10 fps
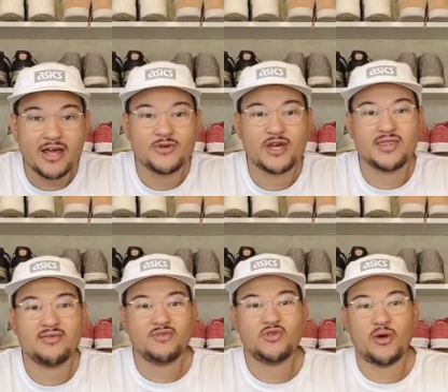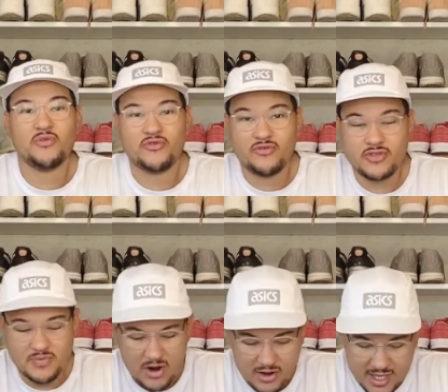I do get them to drop the review
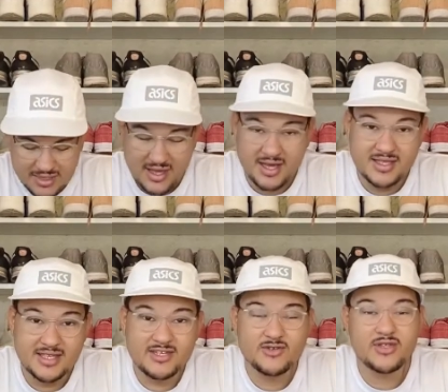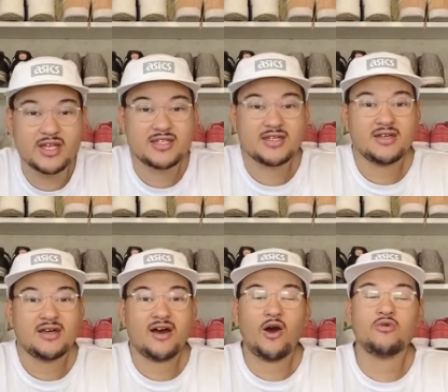tomorrow because I think it's a shoe that
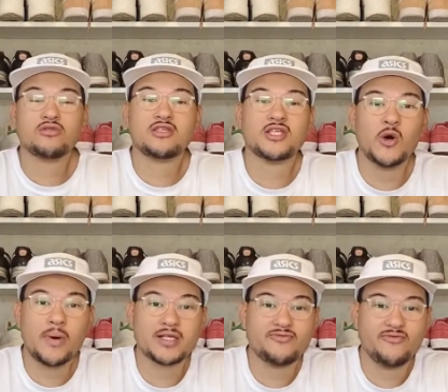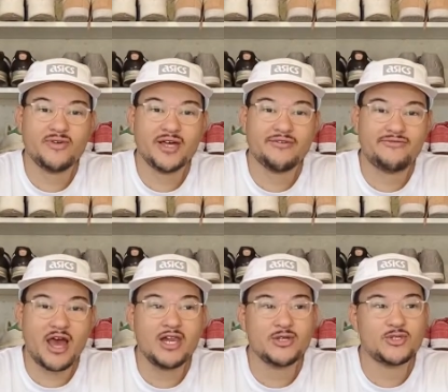holds so much
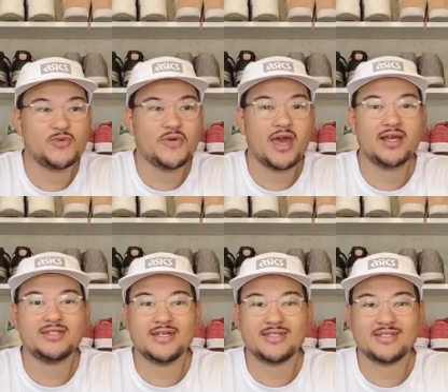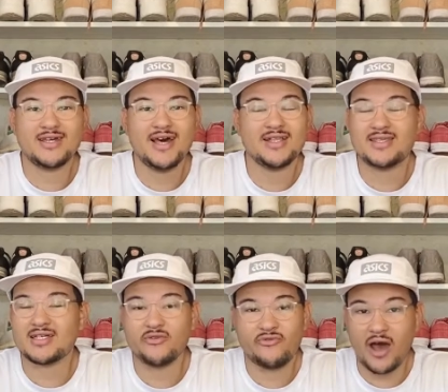value to me and just it's such a
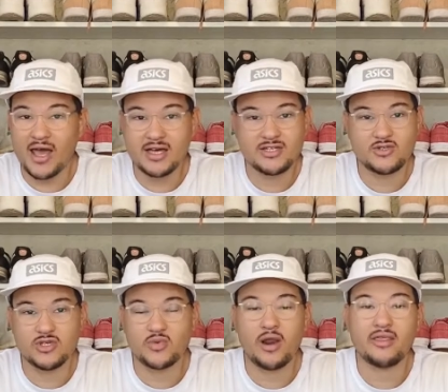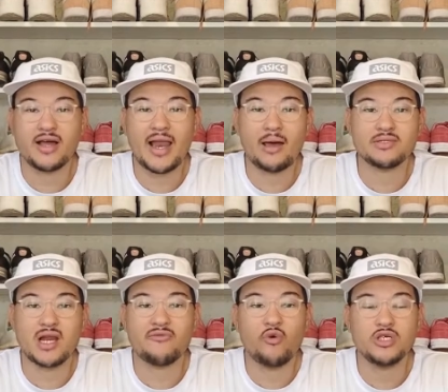fire shoe. It's one of the collabs that
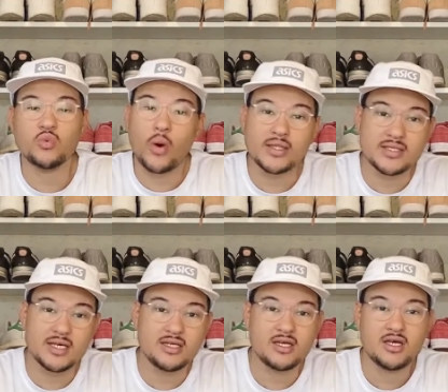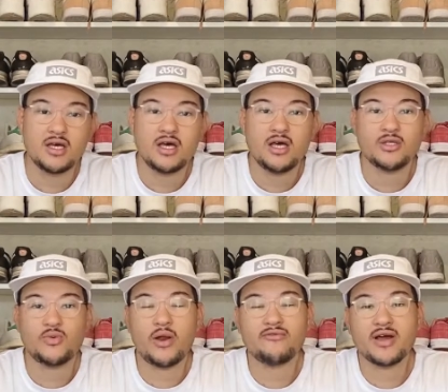I've always wanted. It's
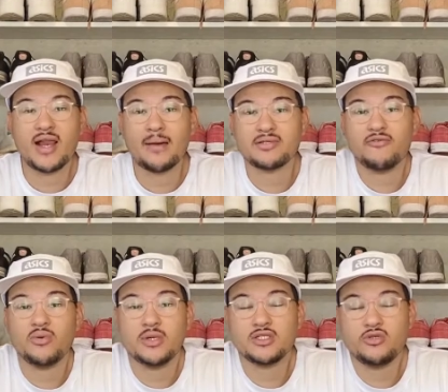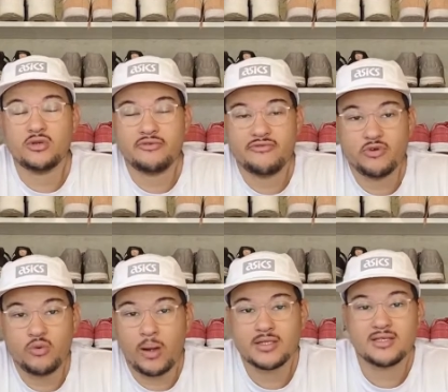one of the collabs that we want to do a review,
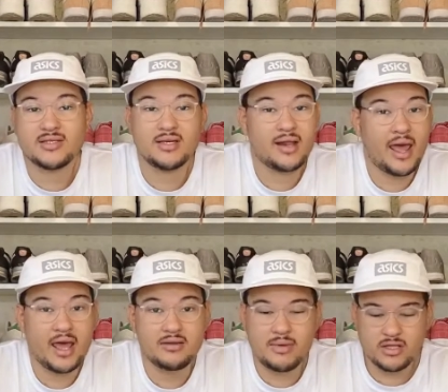want to see in hand, man.